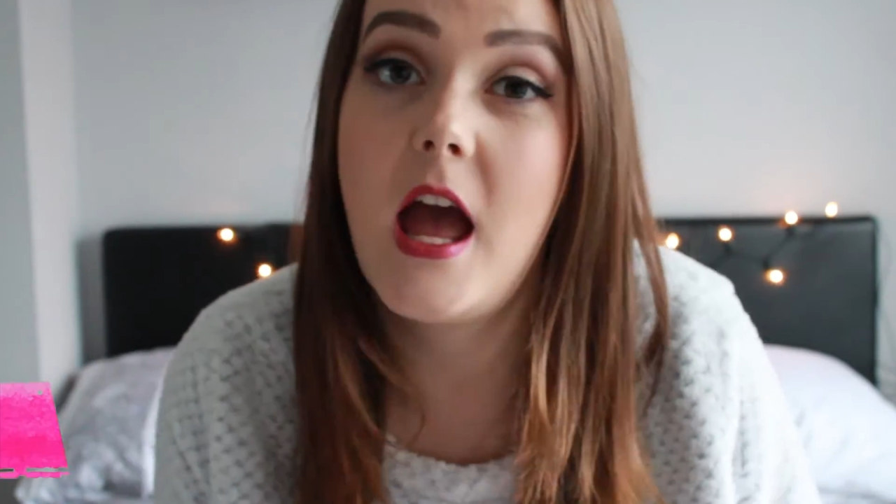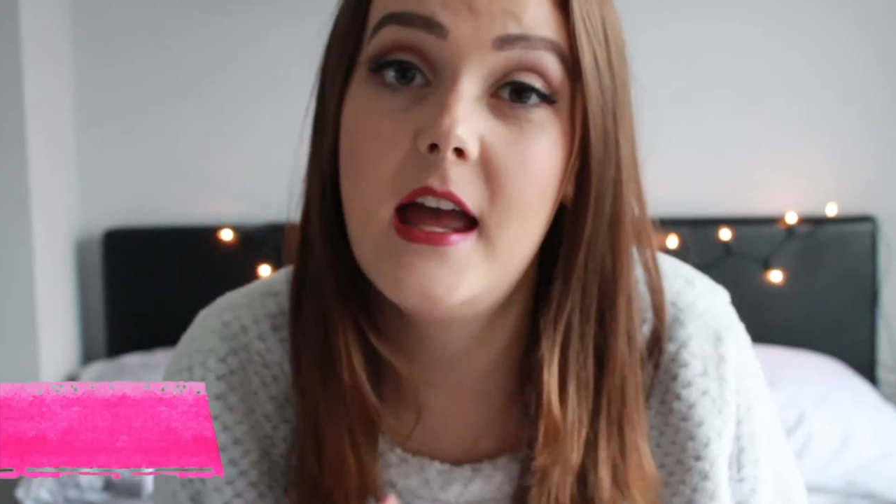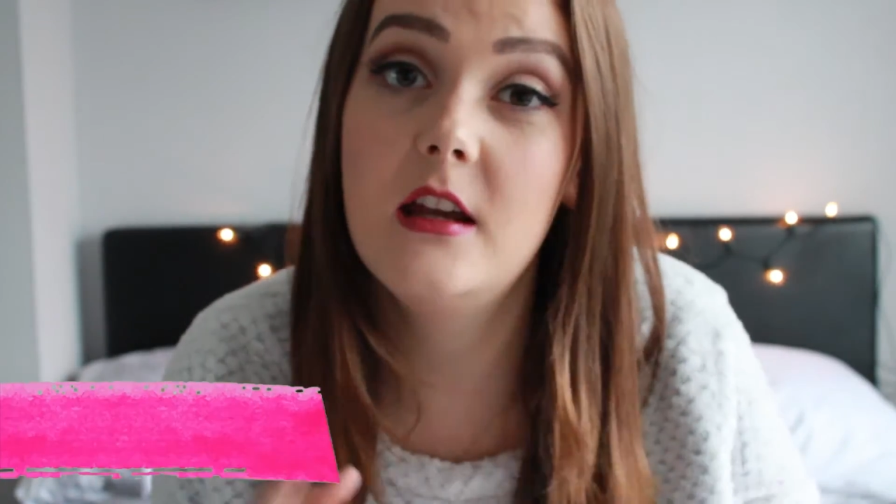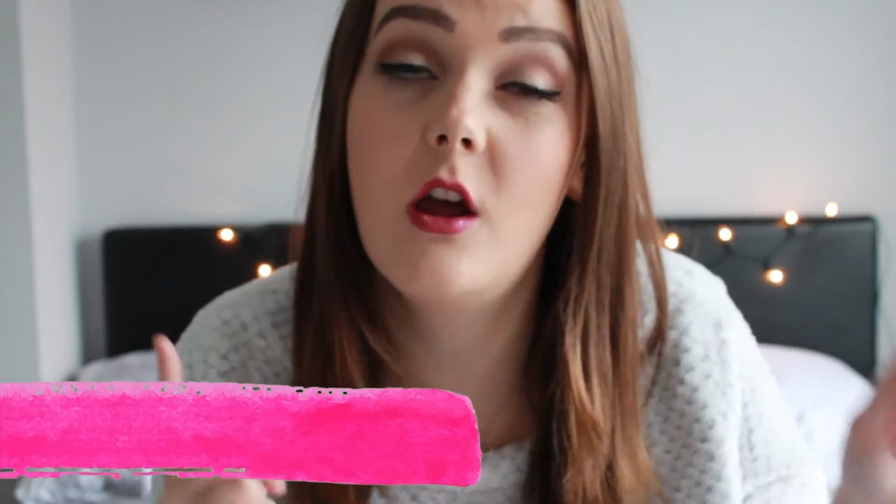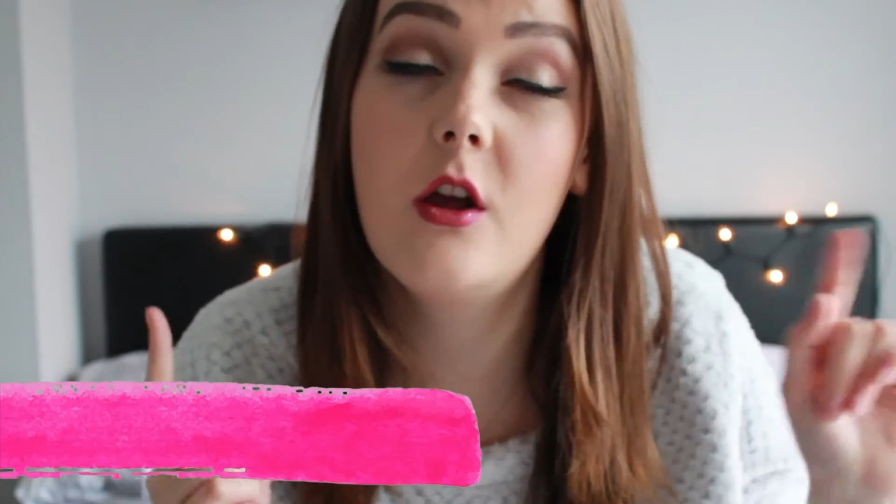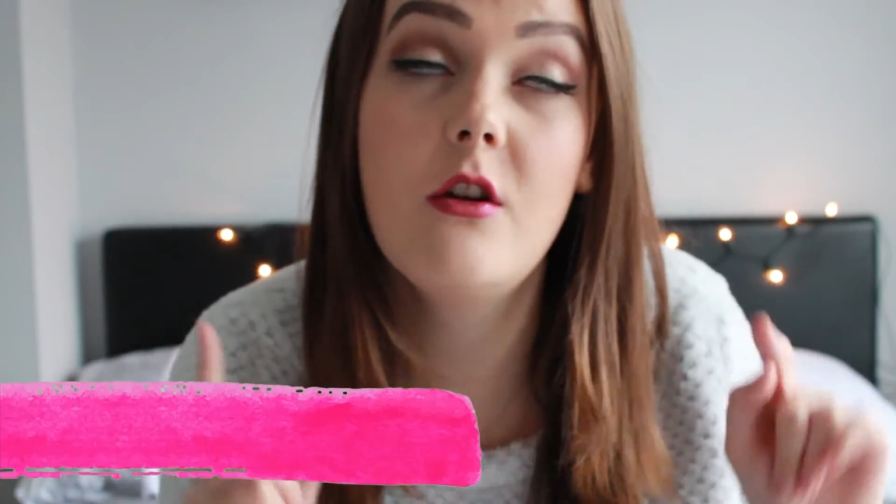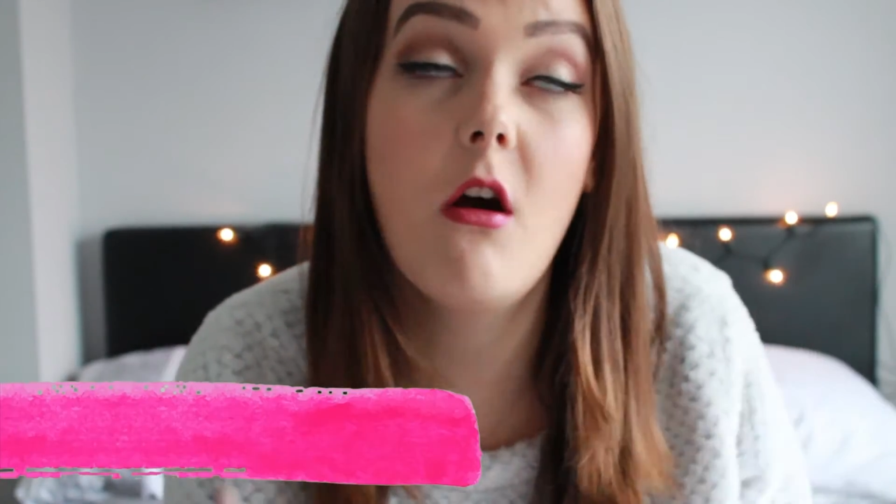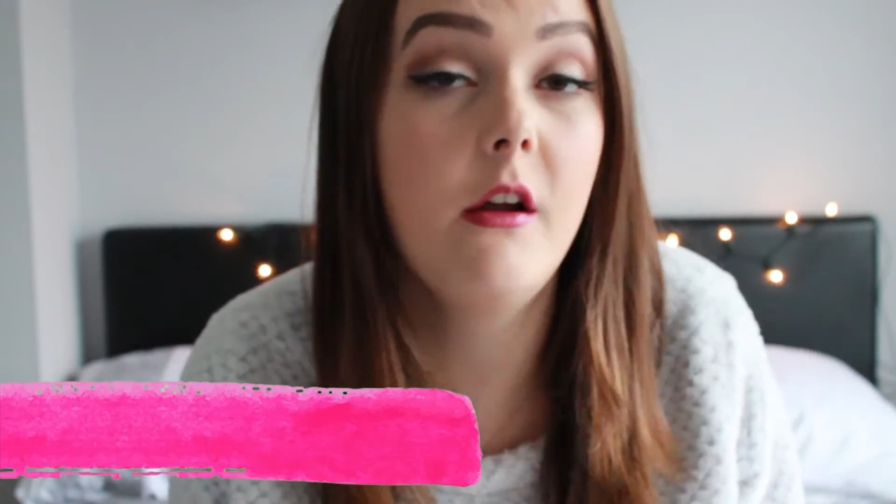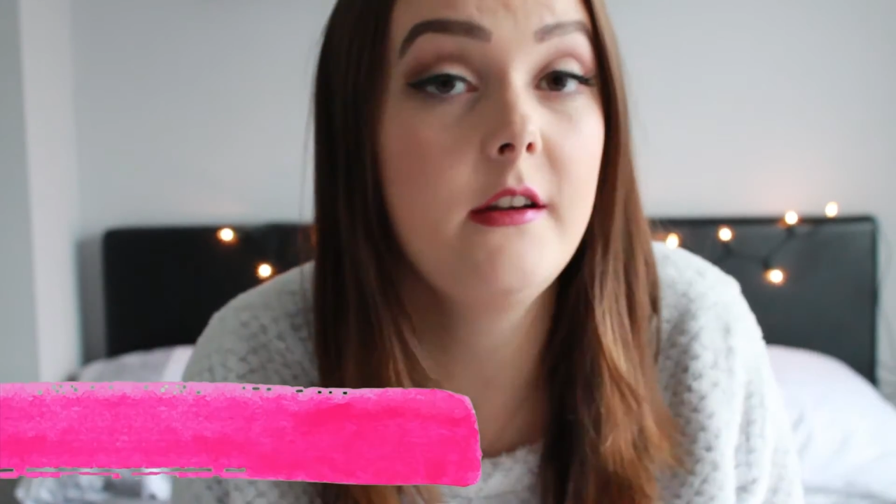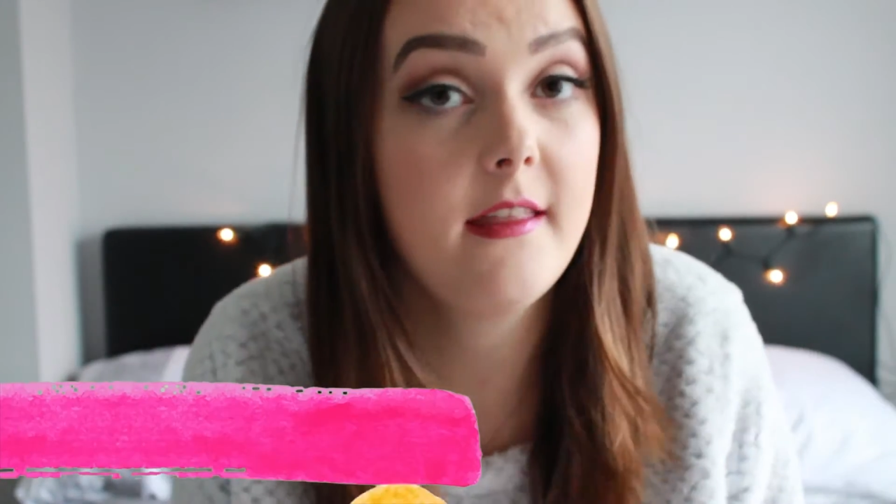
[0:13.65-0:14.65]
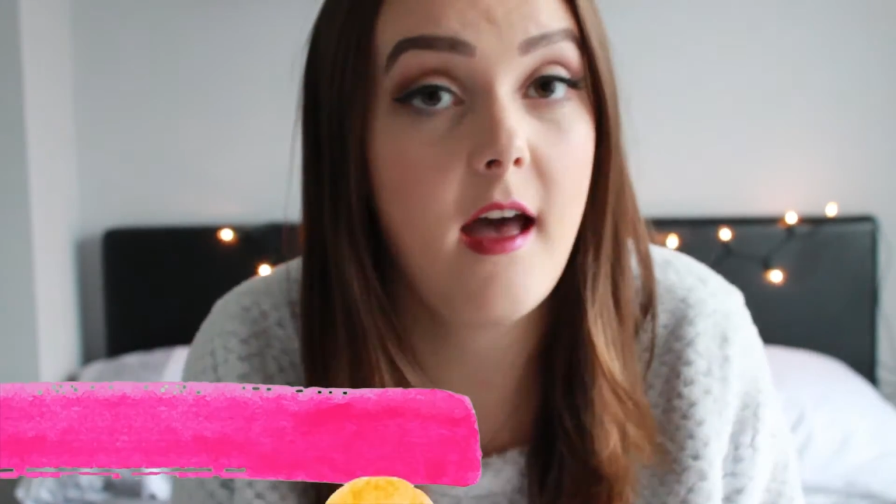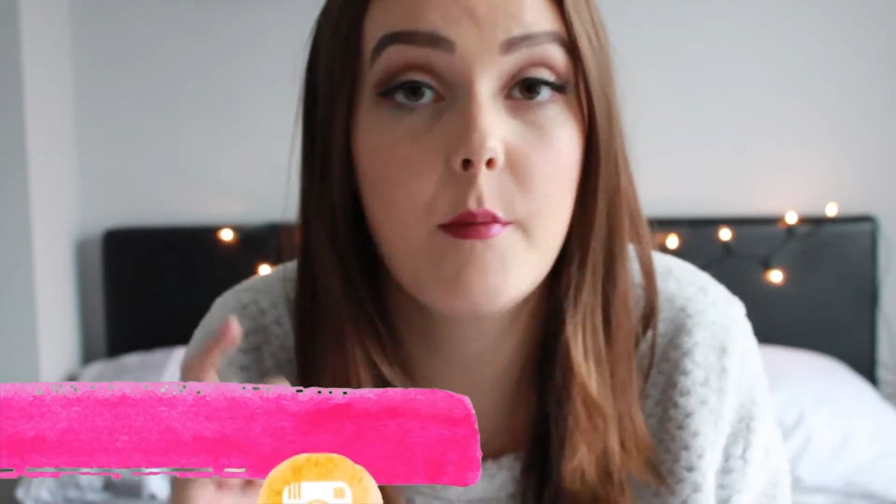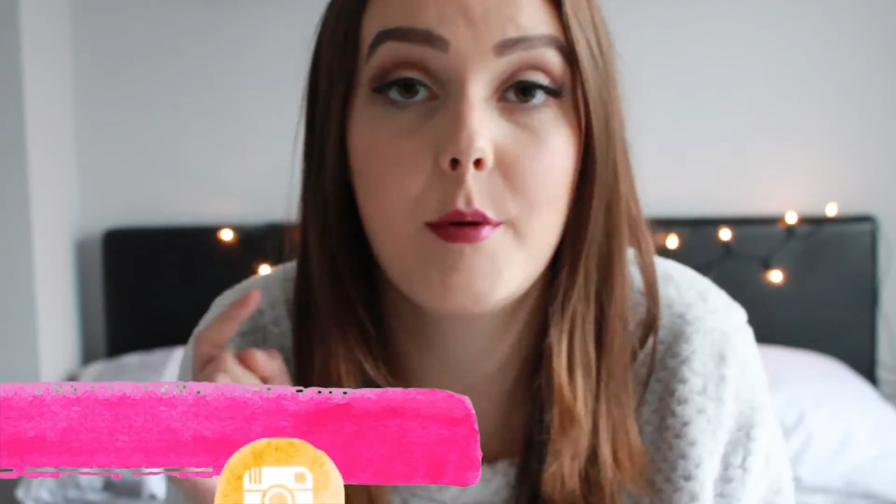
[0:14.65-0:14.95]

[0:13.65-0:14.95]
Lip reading: and not only that,